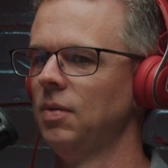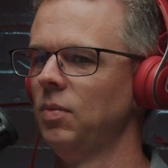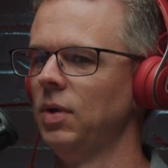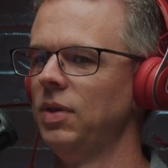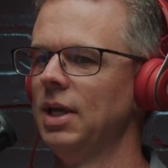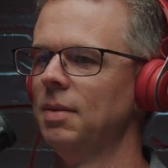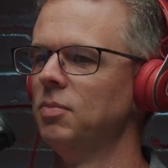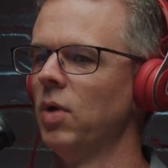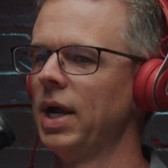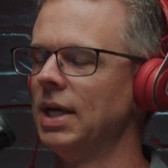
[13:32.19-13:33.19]
With
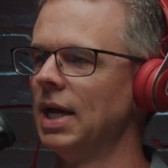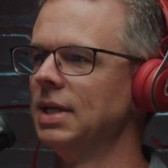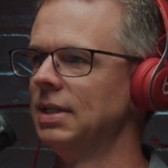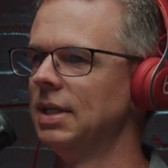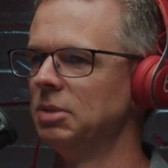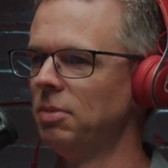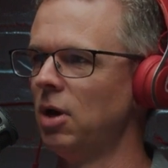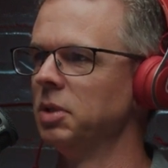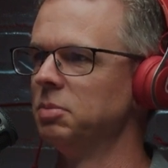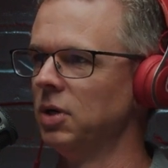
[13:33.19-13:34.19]
him recognizing that his
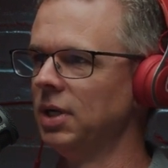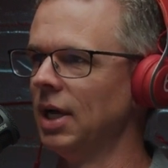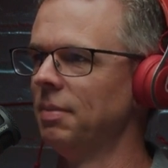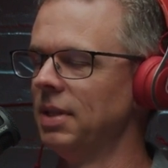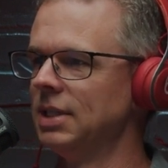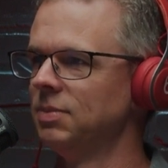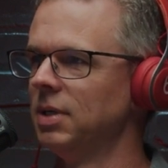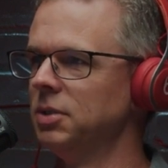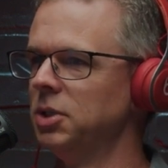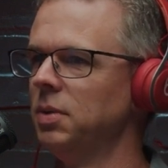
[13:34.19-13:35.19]
ball was burning up and that's what
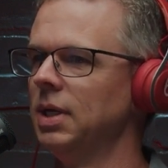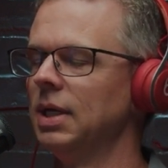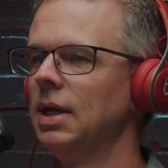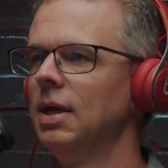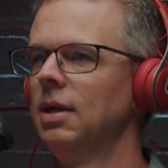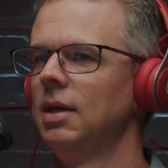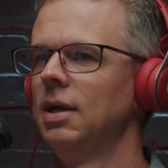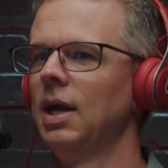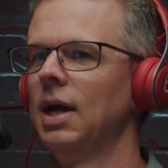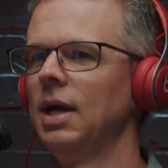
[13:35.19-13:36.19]
it was doing,
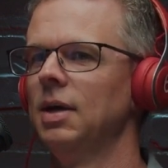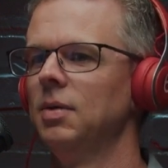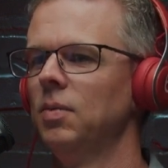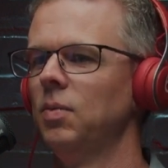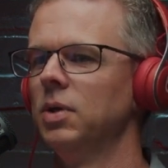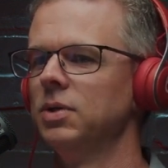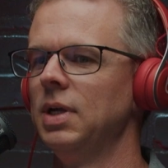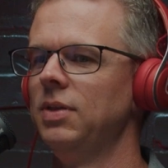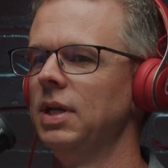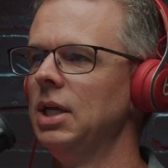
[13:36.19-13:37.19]
was there
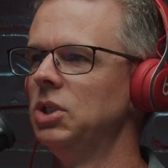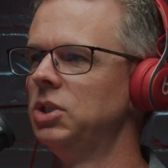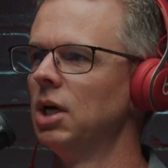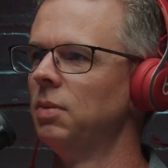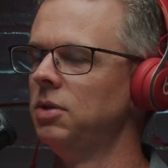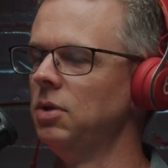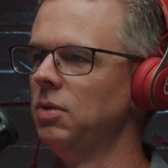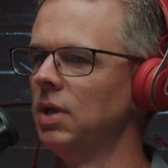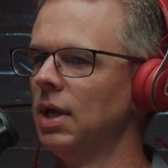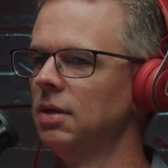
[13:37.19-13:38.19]
anything he shared with you
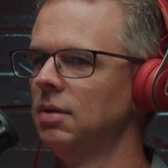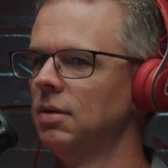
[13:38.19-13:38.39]
that